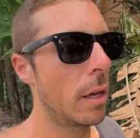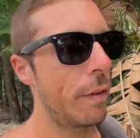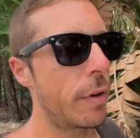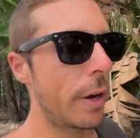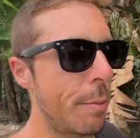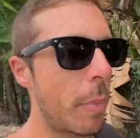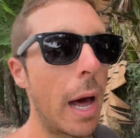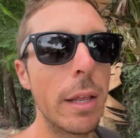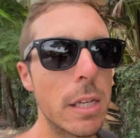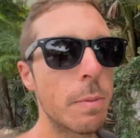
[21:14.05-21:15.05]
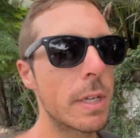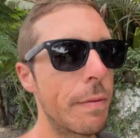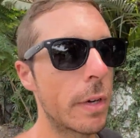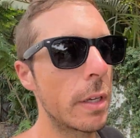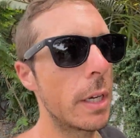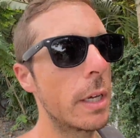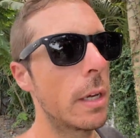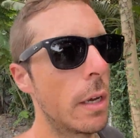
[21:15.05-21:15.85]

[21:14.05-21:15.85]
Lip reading: if you're in Bali specifically,